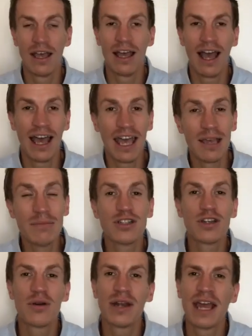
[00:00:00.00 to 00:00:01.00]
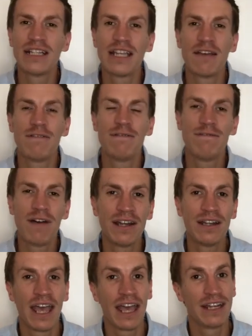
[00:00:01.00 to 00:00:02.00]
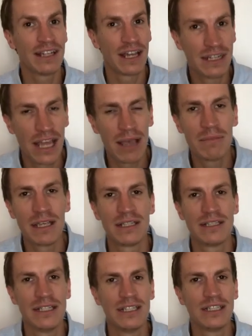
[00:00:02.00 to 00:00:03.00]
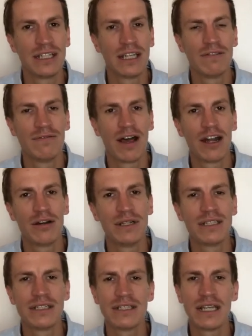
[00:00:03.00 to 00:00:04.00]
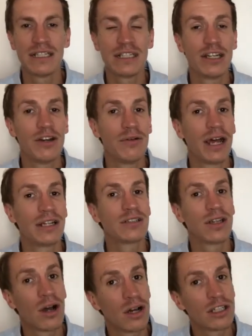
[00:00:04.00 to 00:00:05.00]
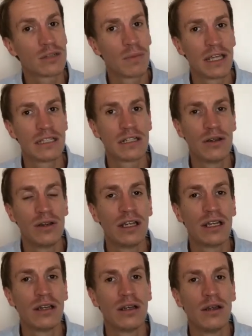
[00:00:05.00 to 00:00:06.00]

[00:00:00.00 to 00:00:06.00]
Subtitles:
I aim to create a fun and dynamic teaching environment centered around task-based learning